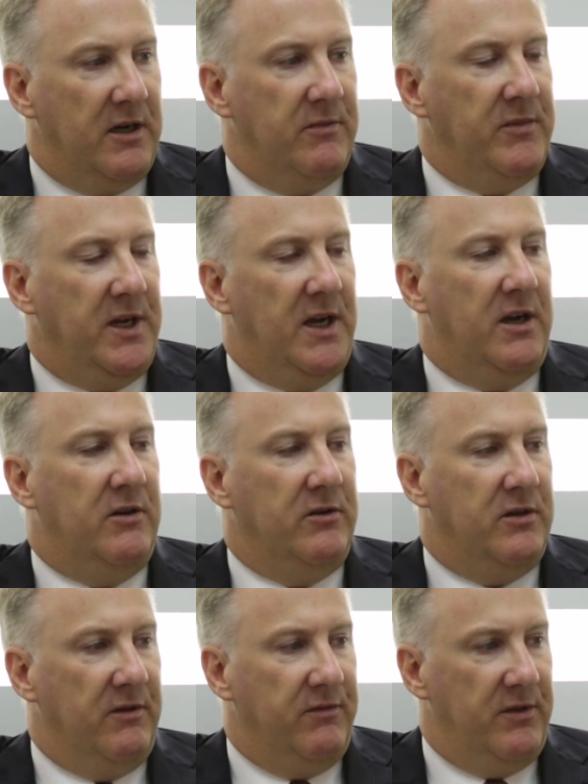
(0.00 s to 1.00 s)
coming
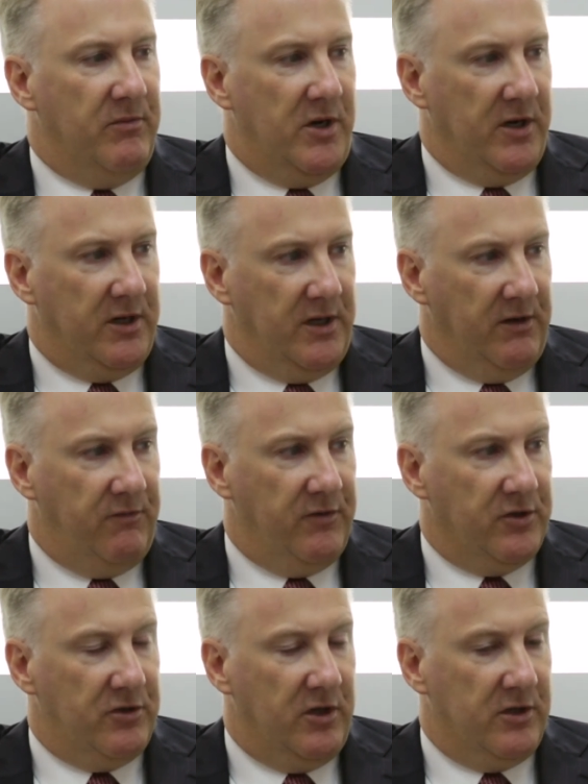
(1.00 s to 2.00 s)
out of the market
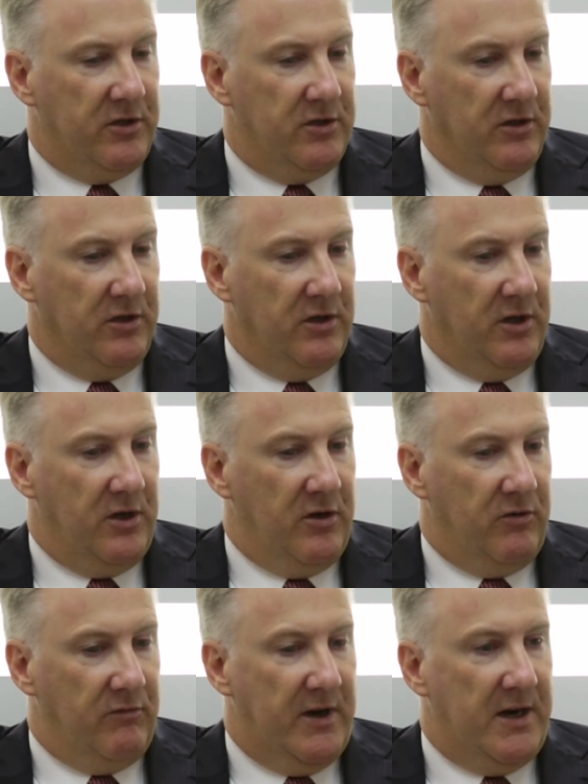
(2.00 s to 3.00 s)
infrastructure,
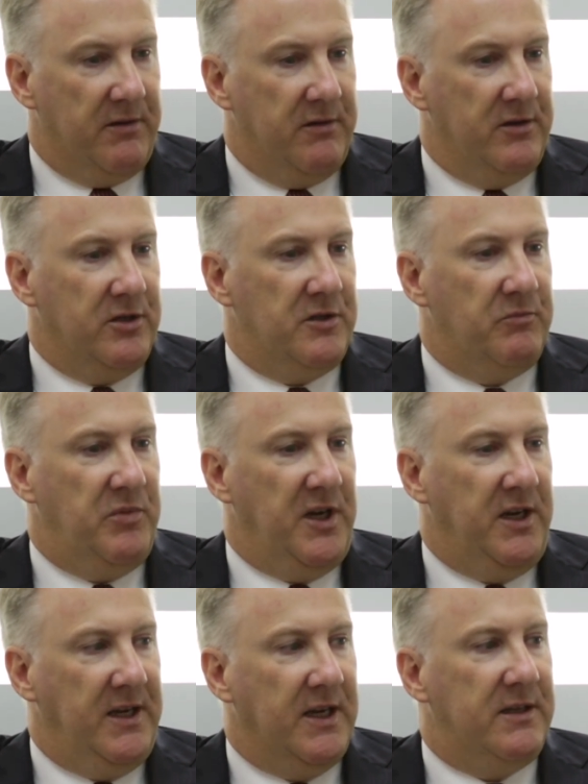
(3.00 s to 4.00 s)
rather than just
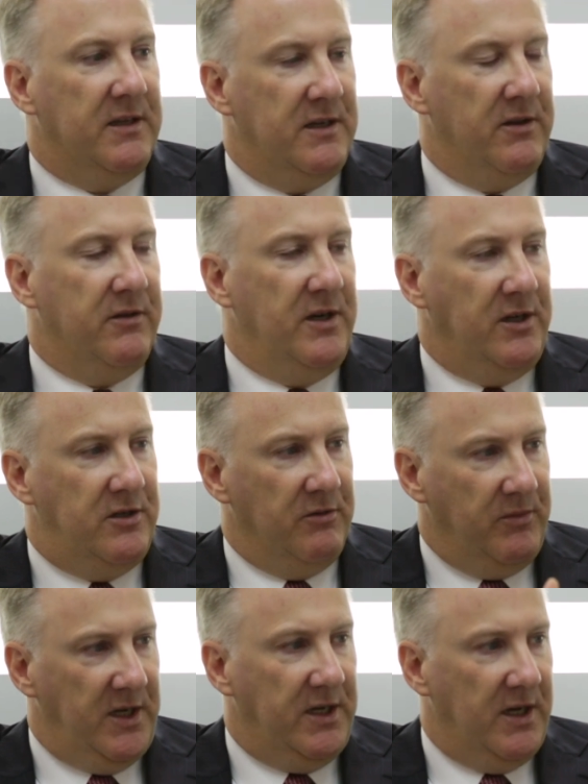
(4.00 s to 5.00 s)
being yet another
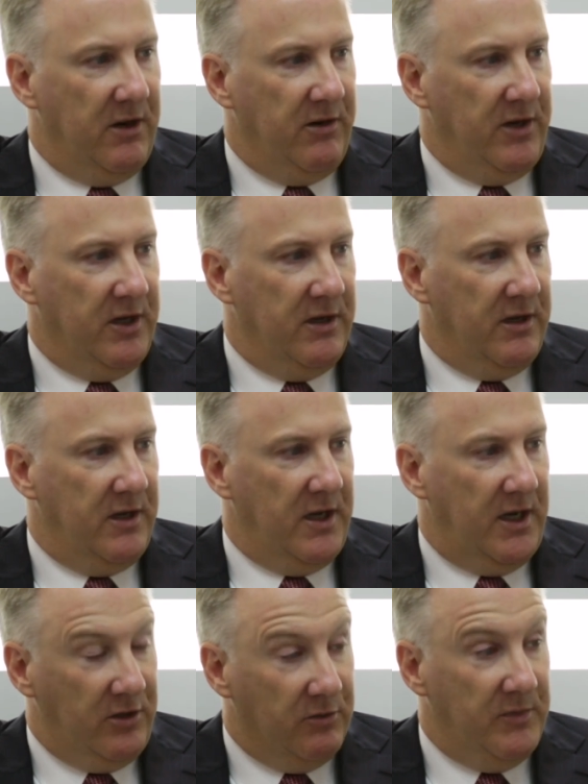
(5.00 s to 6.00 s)

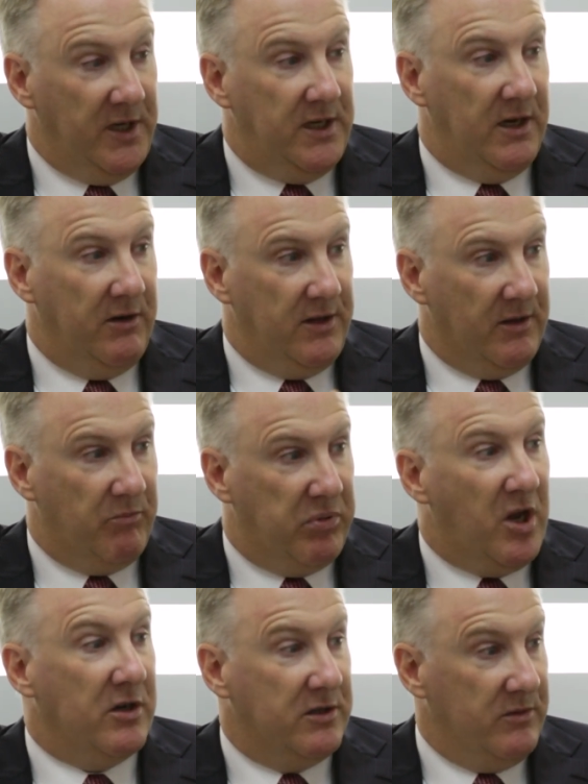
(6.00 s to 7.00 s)
intermediary that
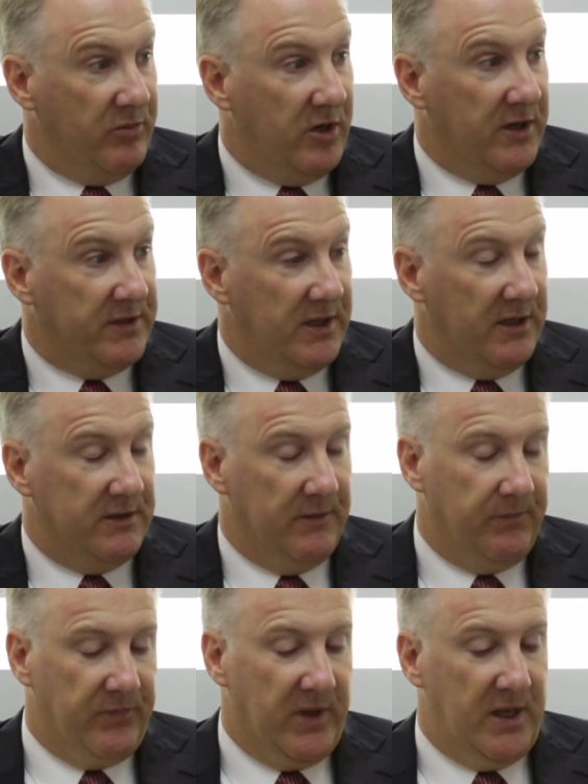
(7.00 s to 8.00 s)
blocks the process.
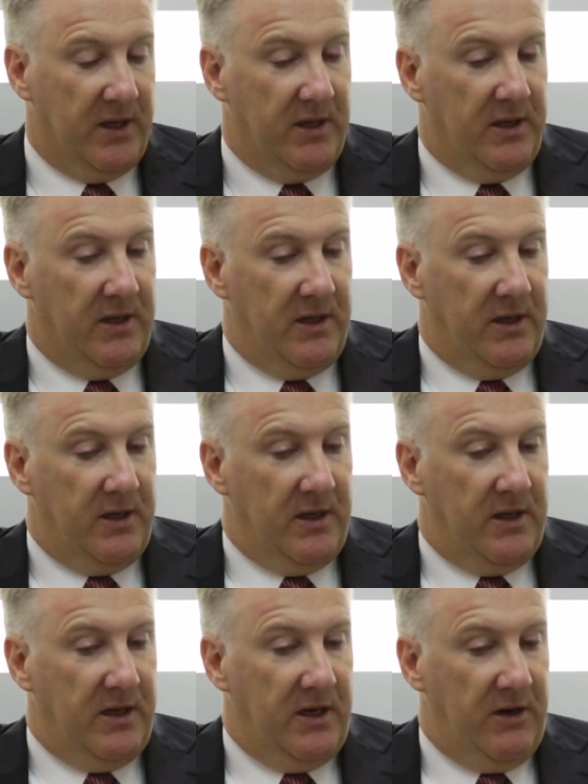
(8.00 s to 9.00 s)

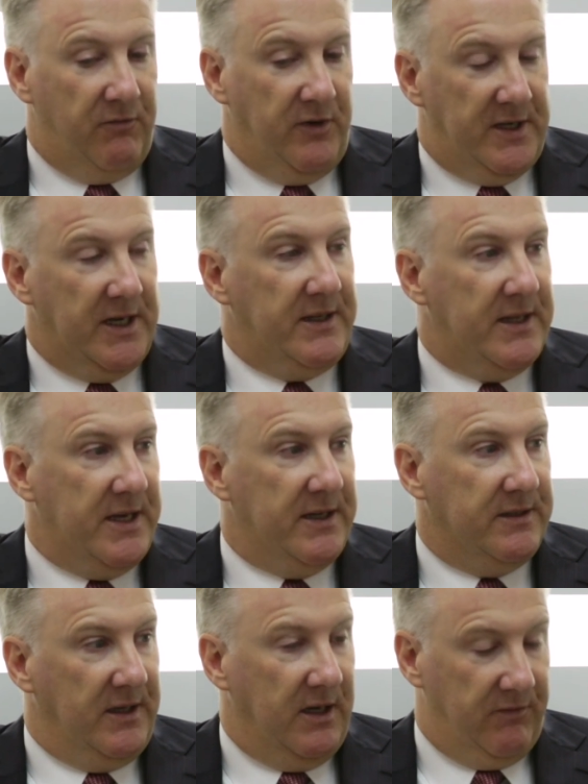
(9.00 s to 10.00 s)
If we take that
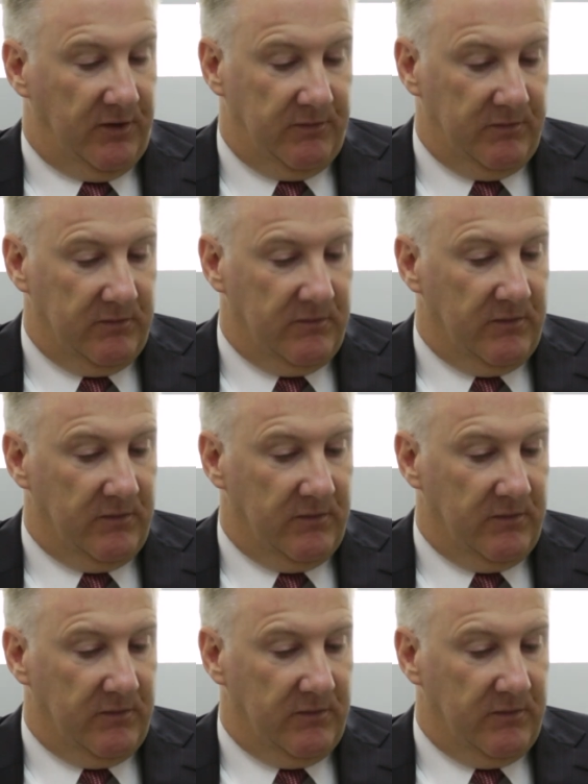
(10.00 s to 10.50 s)
as a given,